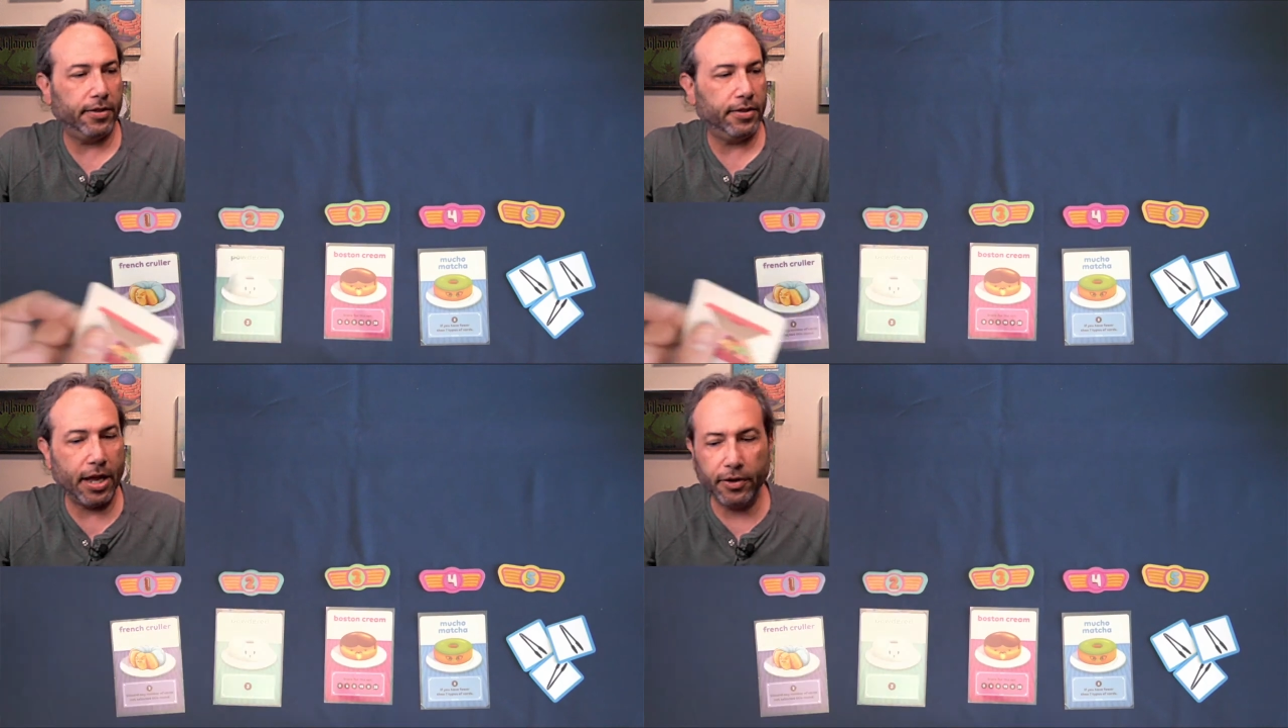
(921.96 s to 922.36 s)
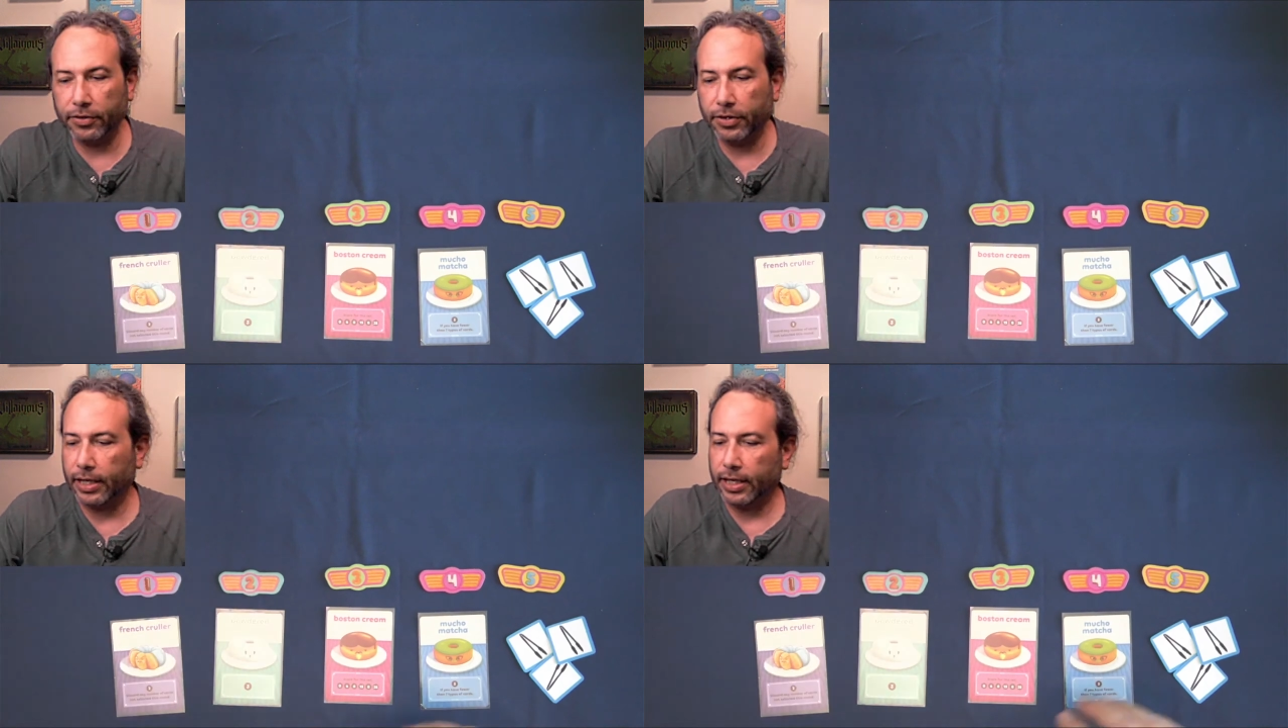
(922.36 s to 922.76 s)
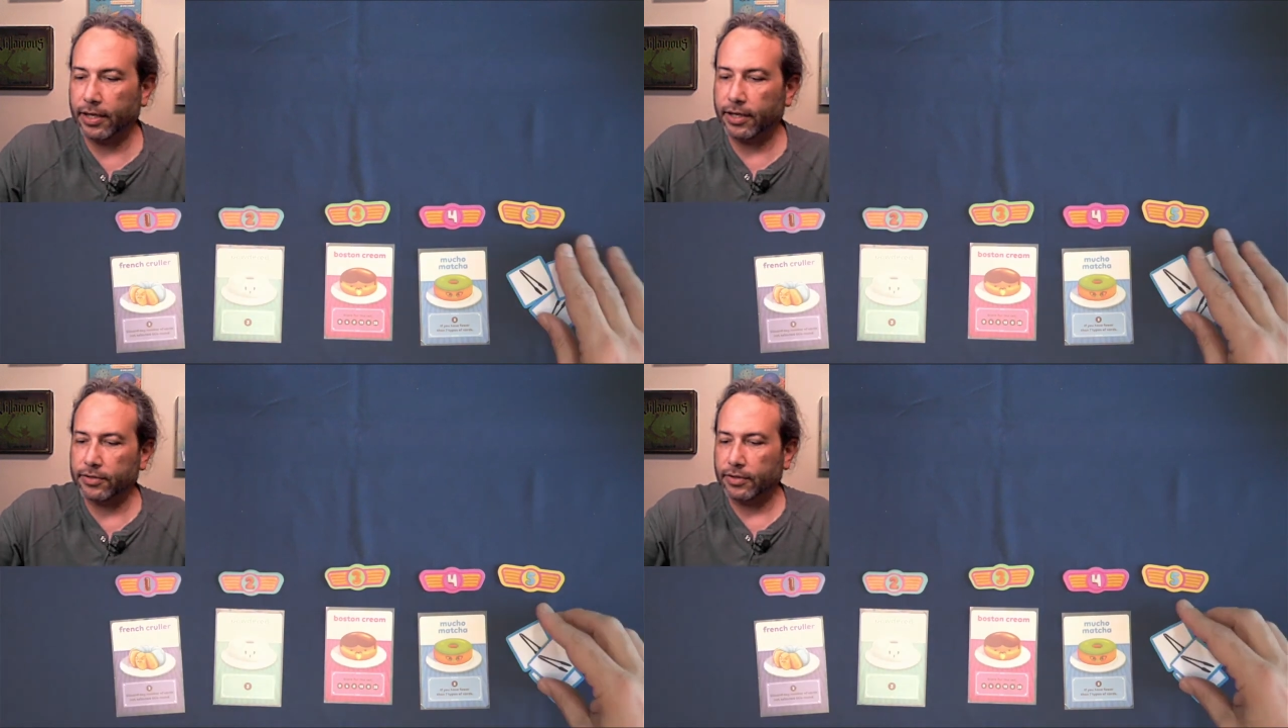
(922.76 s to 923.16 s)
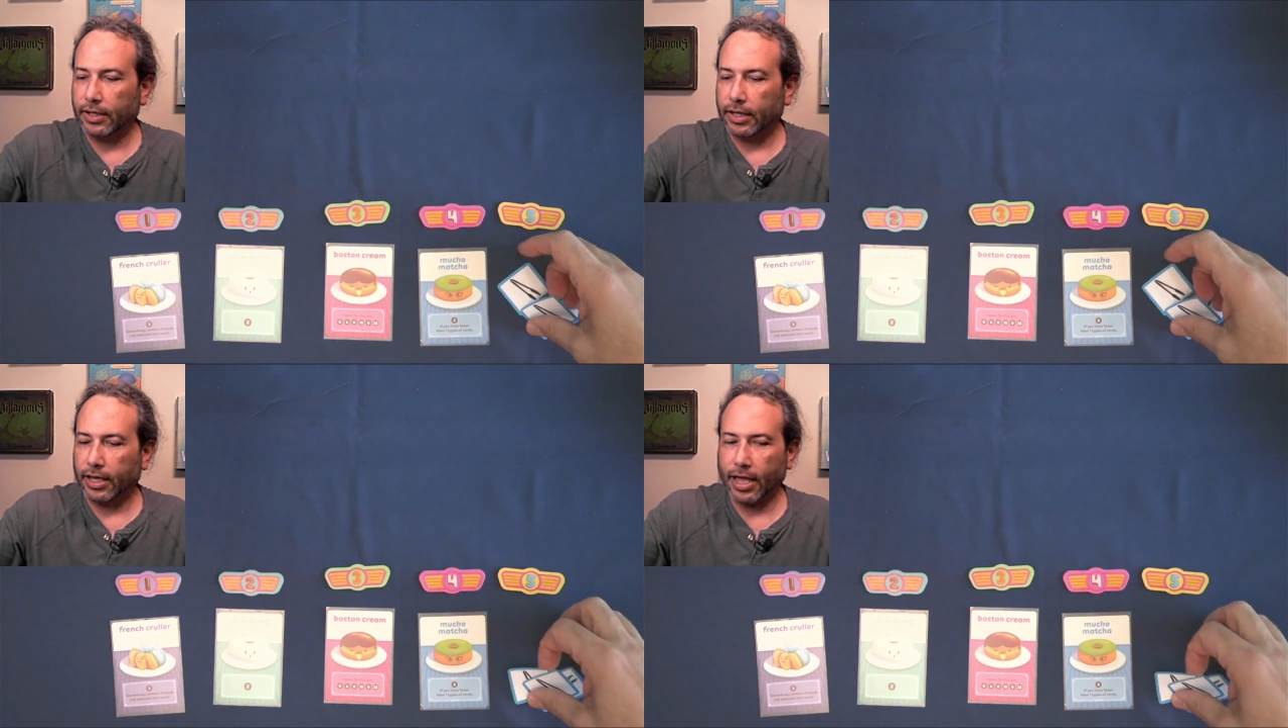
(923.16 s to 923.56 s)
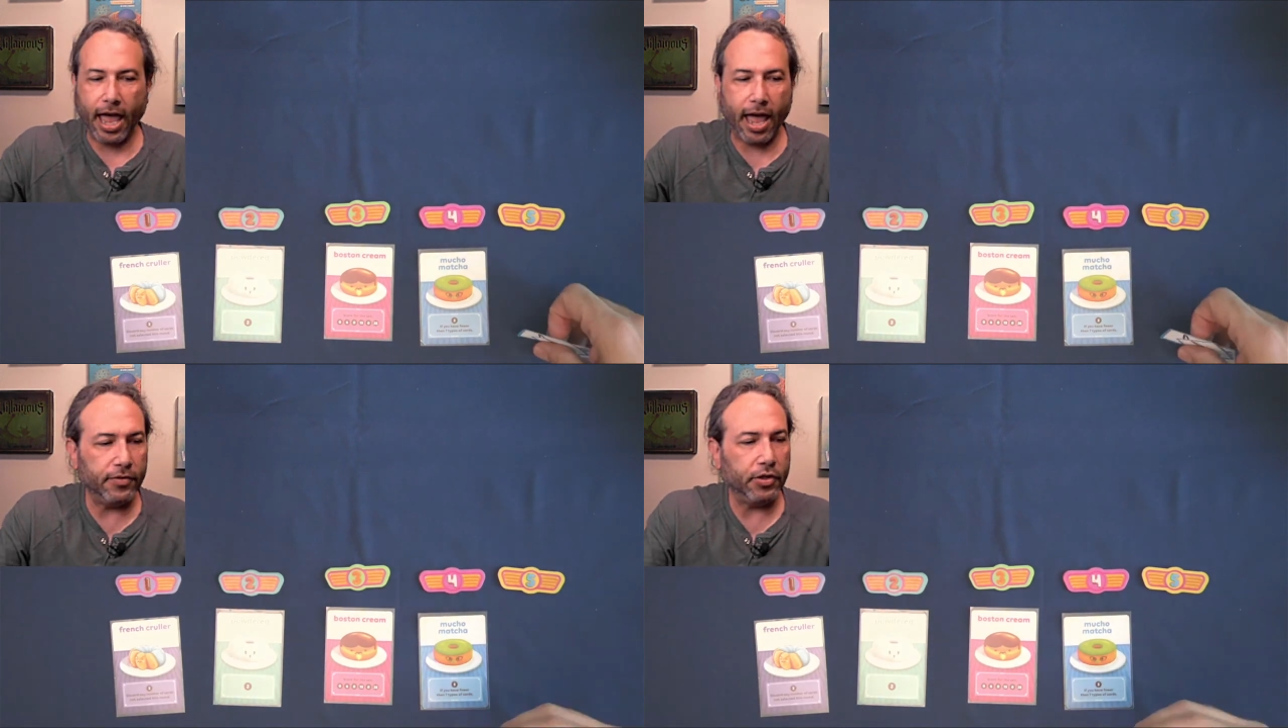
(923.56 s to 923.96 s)
The other thing is
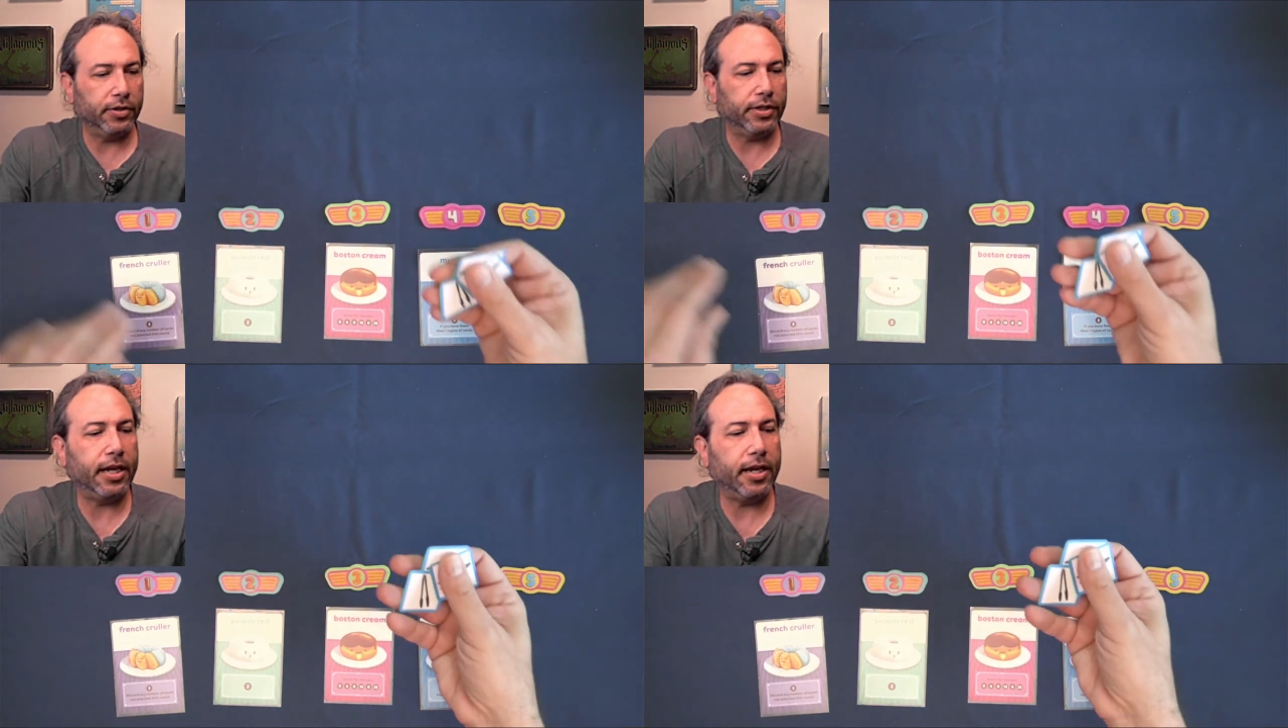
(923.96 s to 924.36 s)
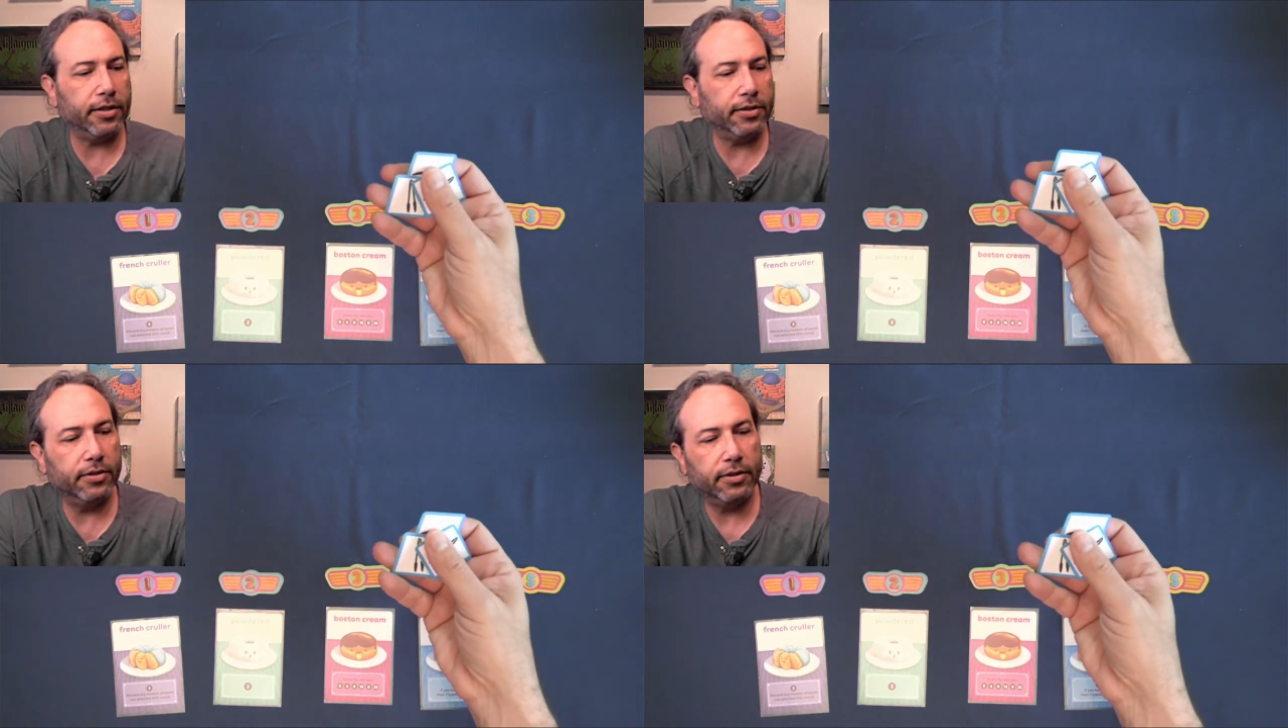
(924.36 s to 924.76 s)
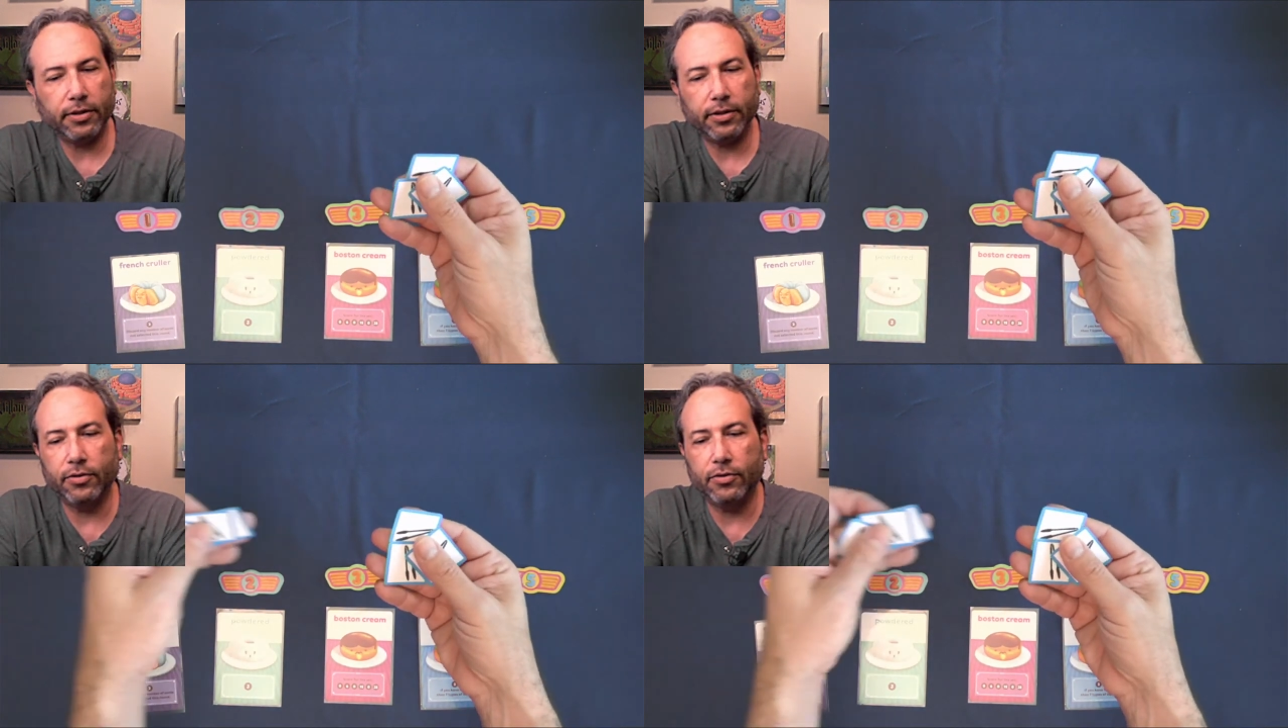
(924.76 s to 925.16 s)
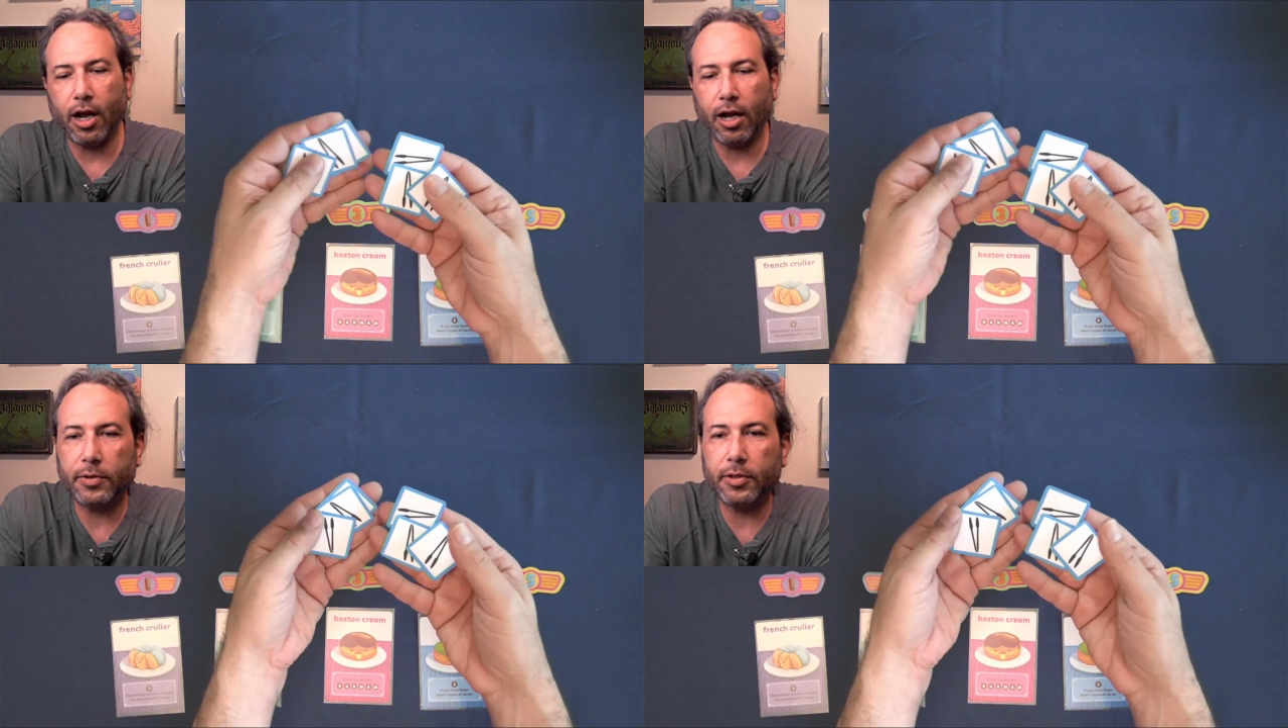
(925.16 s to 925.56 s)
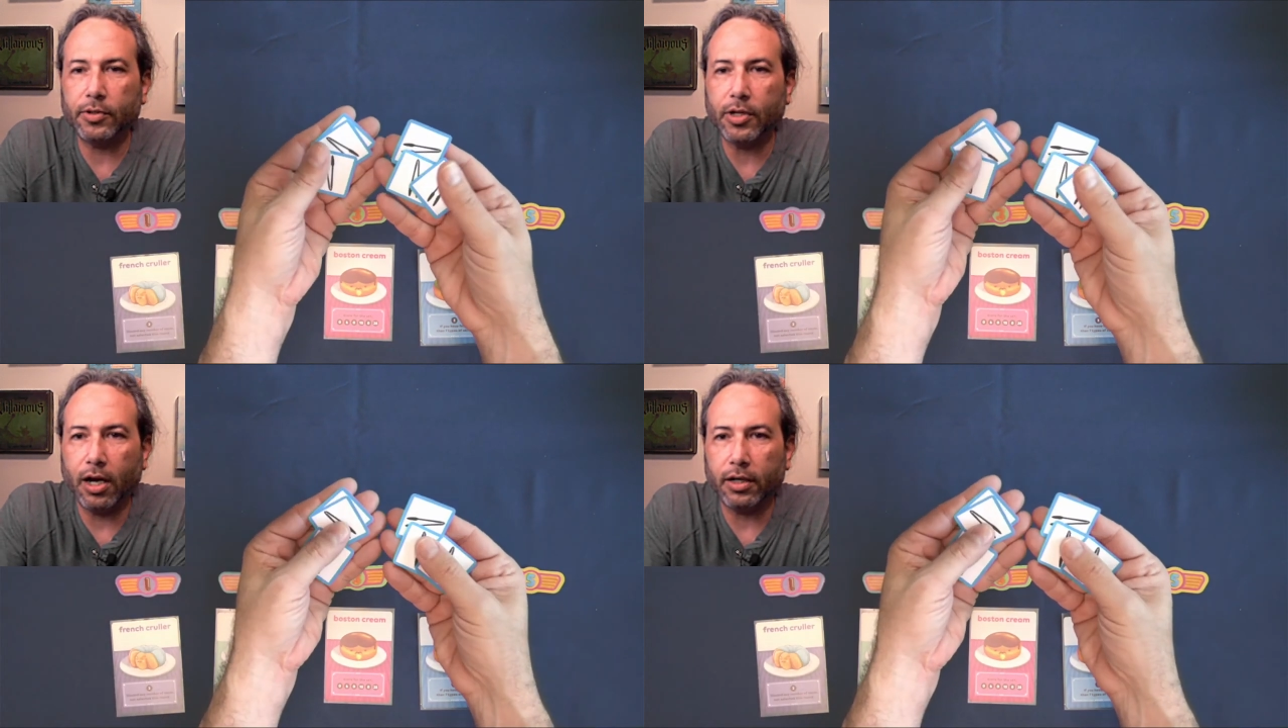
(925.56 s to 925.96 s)
have your kids draw up some
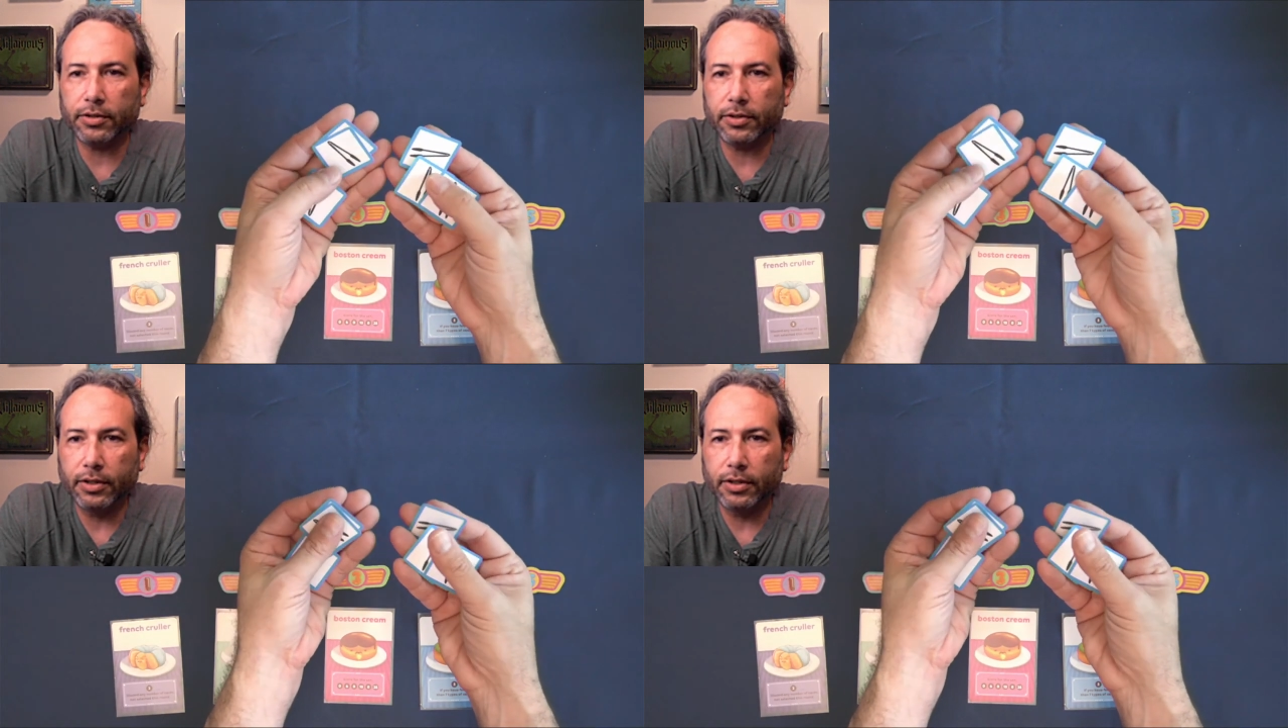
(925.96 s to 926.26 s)
tongs